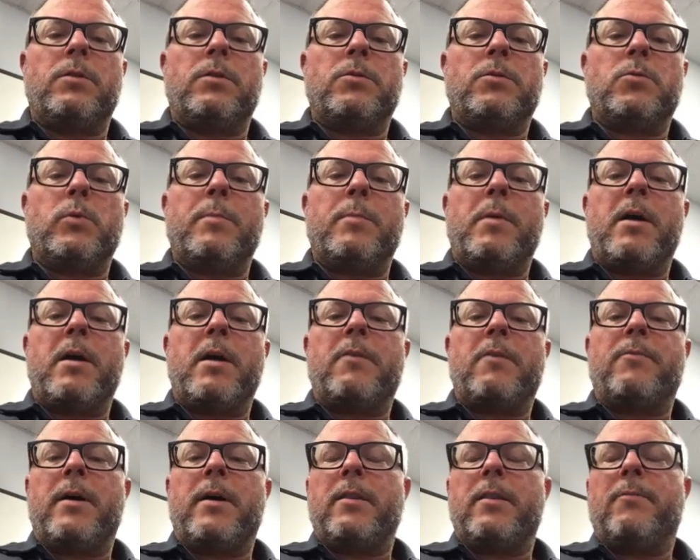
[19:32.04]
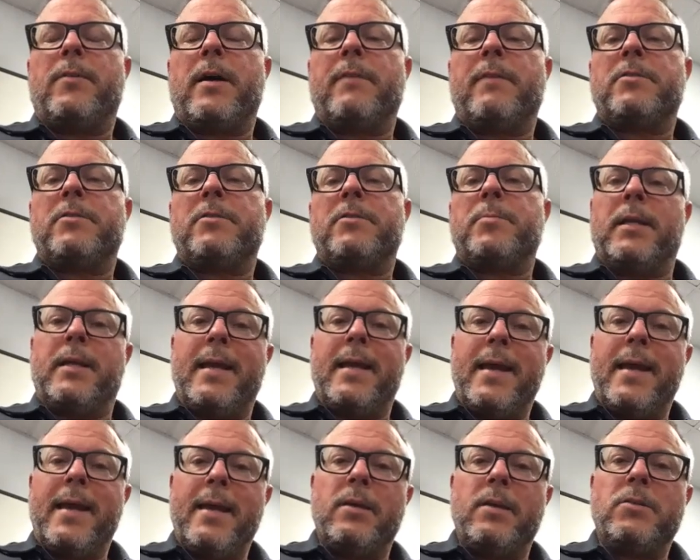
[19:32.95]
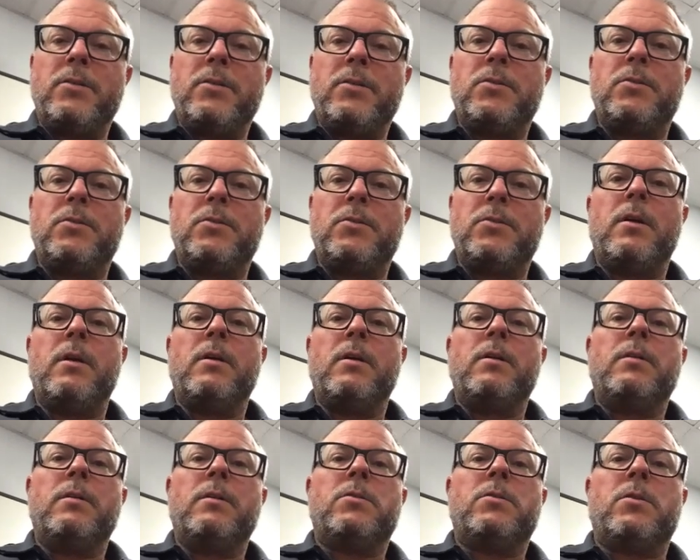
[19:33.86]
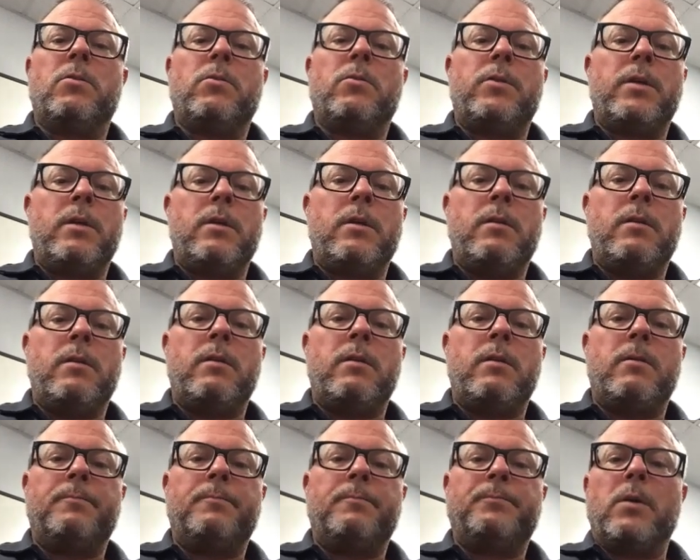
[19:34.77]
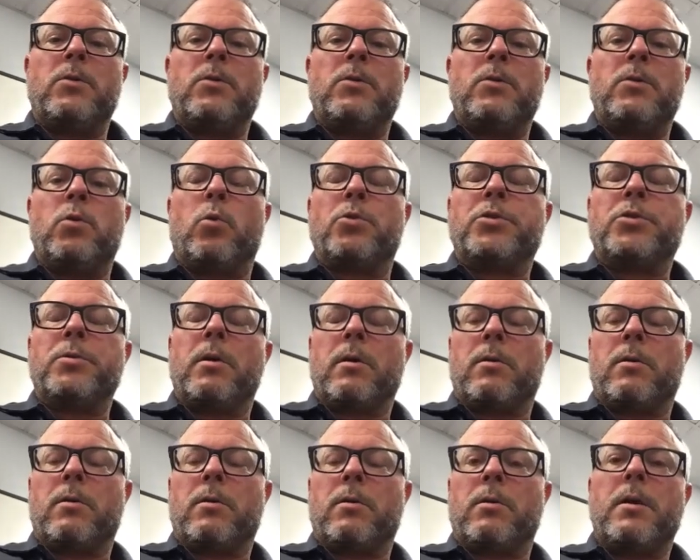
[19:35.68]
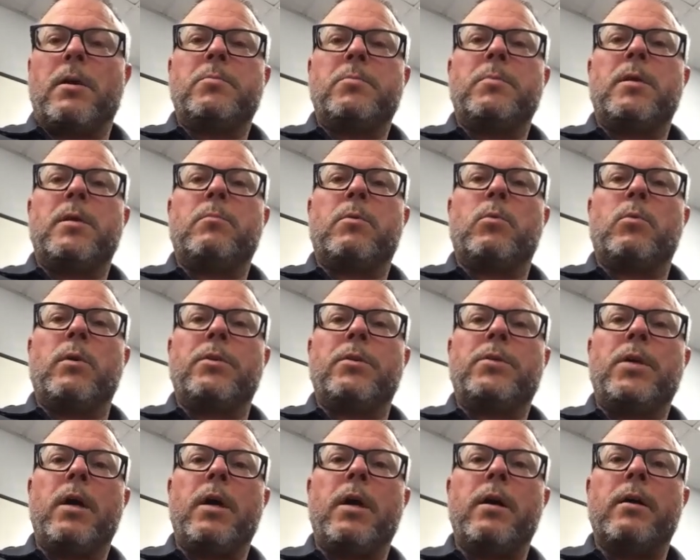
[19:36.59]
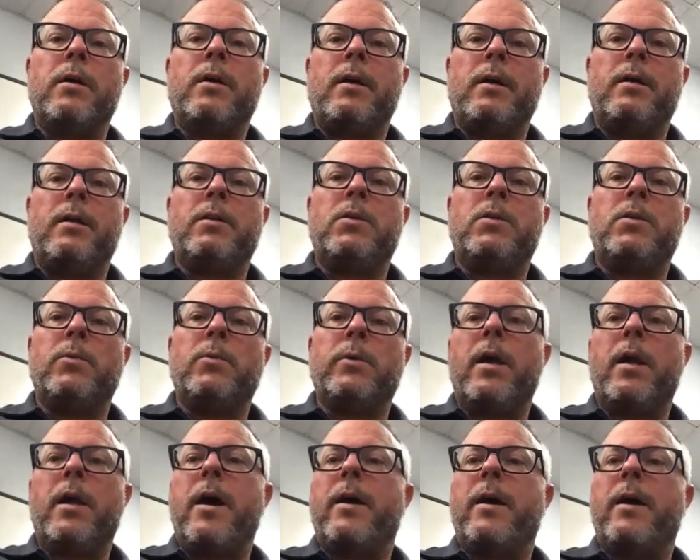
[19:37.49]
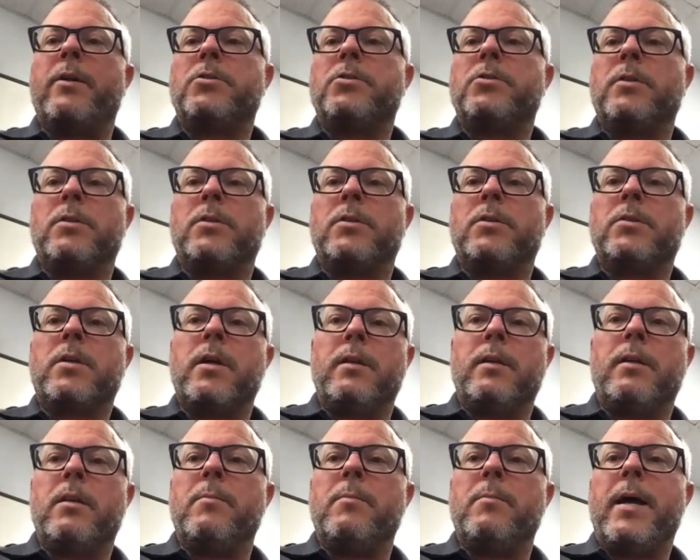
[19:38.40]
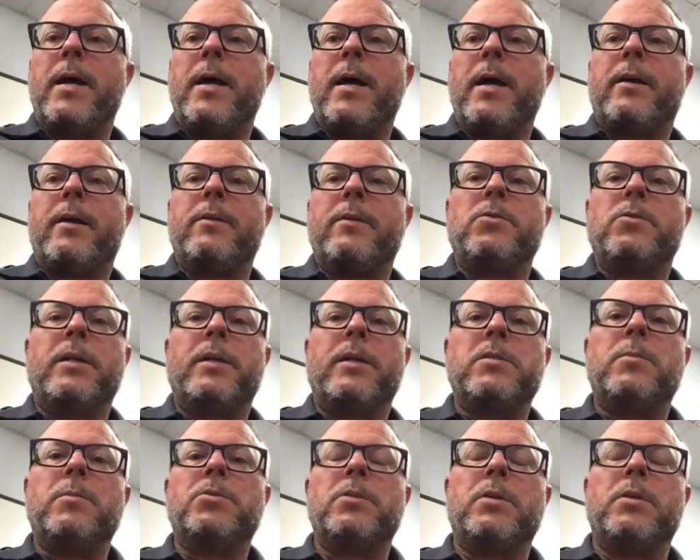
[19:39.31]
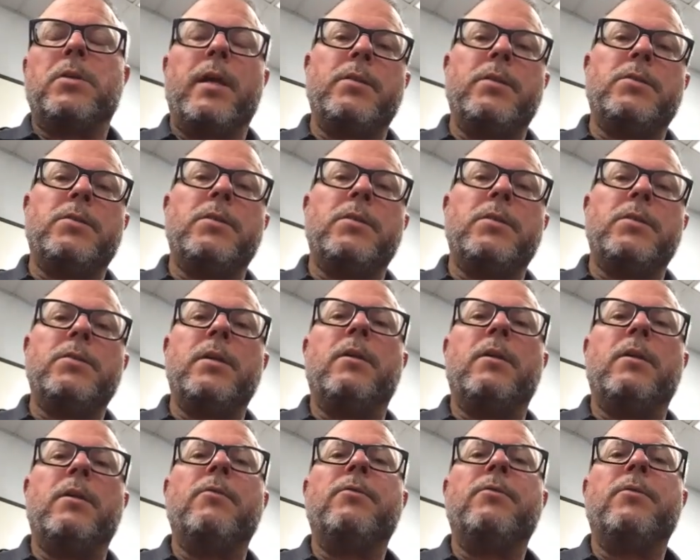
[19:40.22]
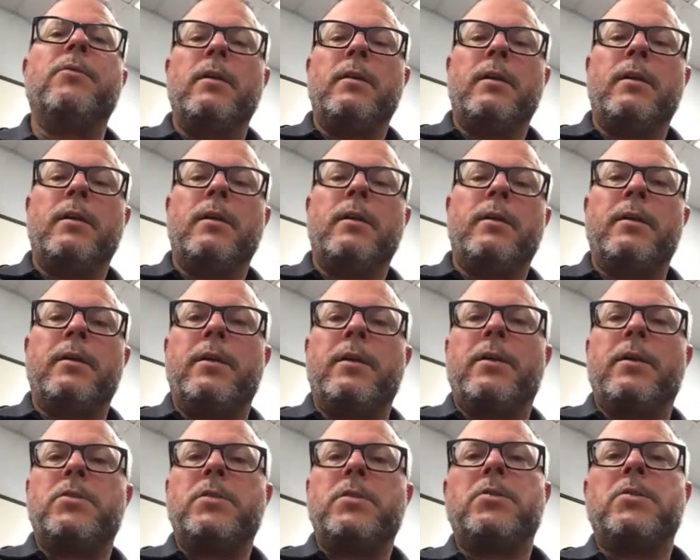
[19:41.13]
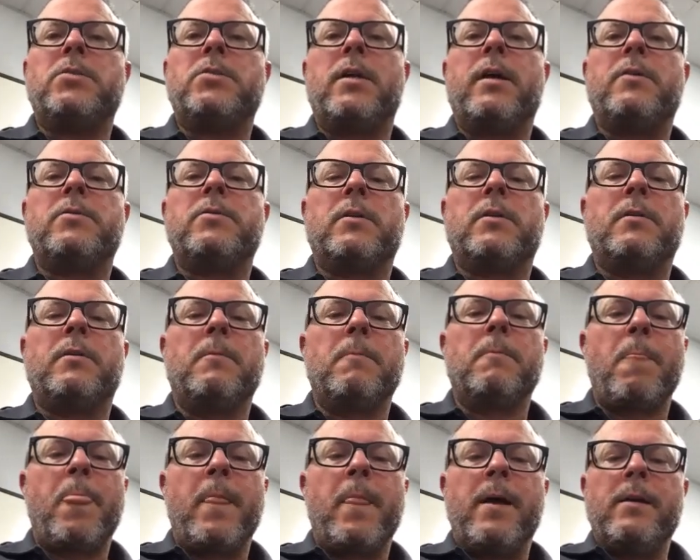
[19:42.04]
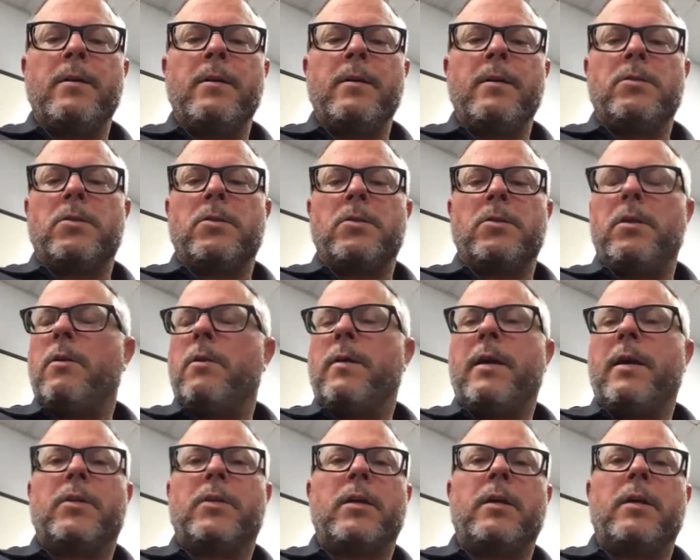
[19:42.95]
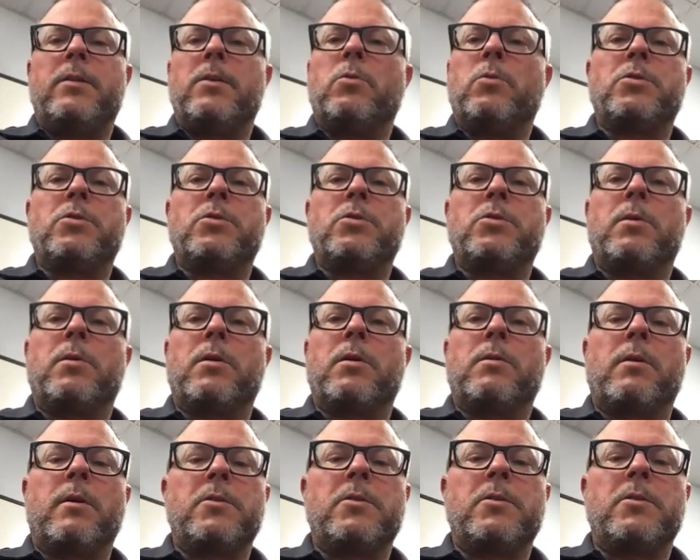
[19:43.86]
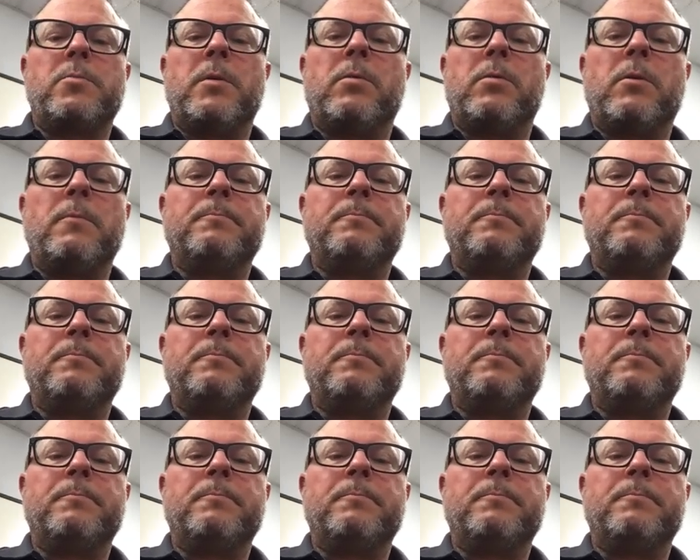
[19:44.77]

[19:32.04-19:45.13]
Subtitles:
we modify the 5-speed case, so the torsion bar cross member will tuck into a notch that's cut into the back of the transmission case itself, into the extension housing. So you don't have to cut the torsion bar cross member.